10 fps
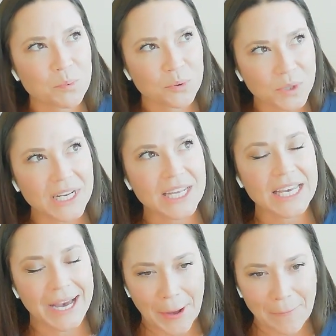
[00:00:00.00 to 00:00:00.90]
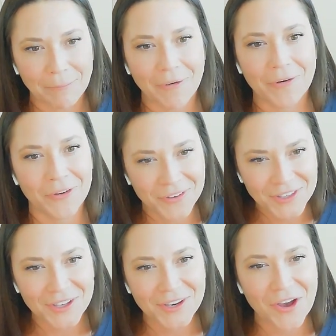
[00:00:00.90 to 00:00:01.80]
pretty humble.
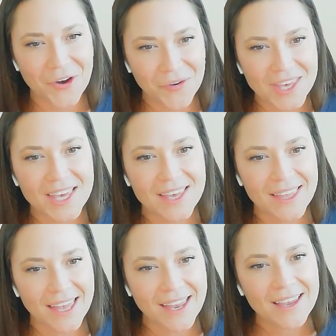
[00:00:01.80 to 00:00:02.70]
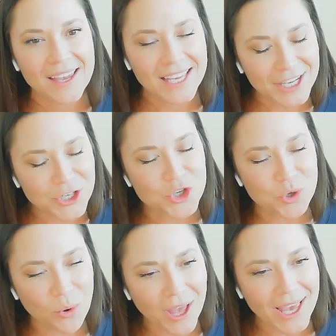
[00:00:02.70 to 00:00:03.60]
You know, he
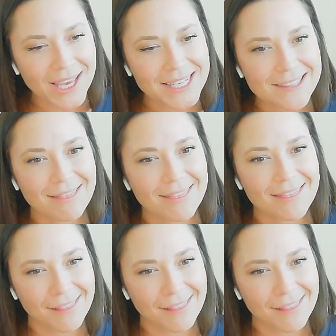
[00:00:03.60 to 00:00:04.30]
enjoyed the